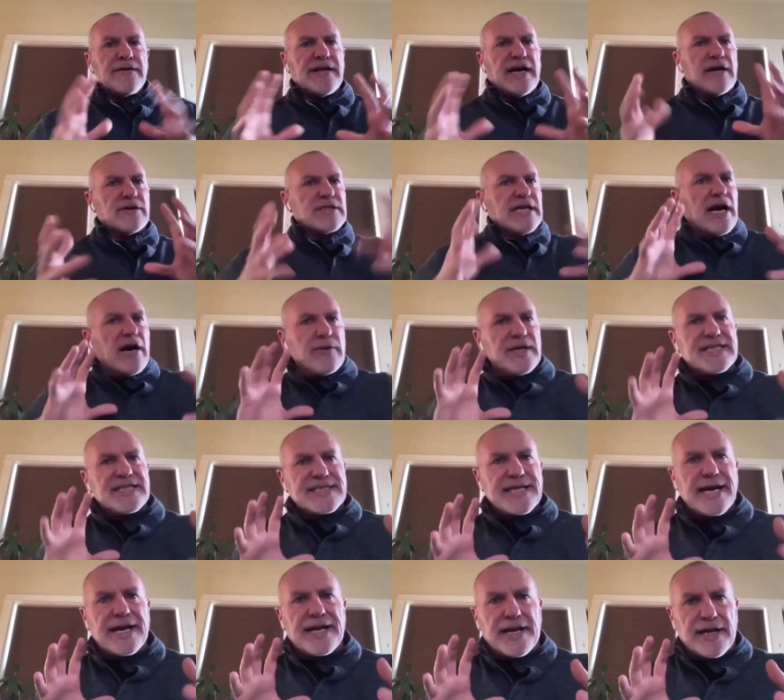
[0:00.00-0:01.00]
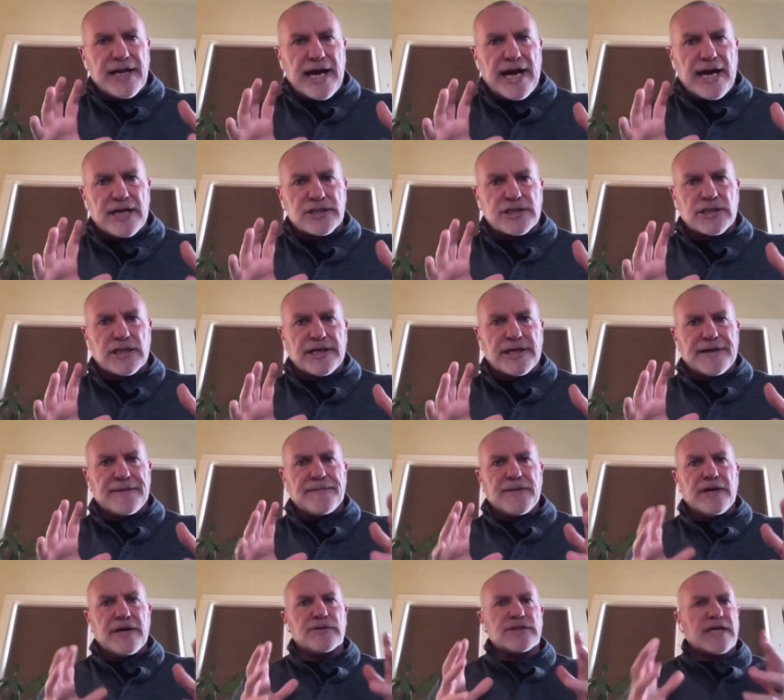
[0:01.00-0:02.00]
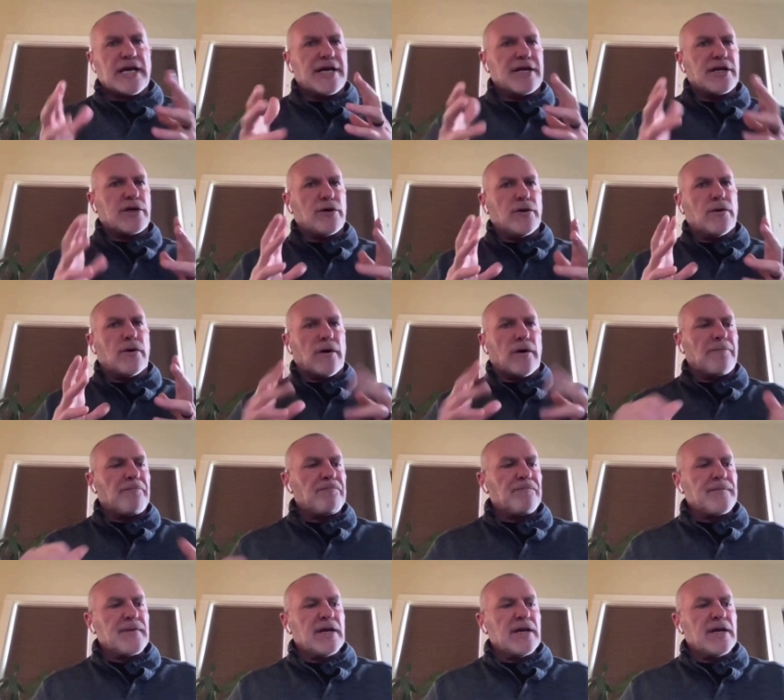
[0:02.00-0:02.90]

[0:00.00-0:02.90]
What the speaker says: That was how he said it, actually. It was kind of cool.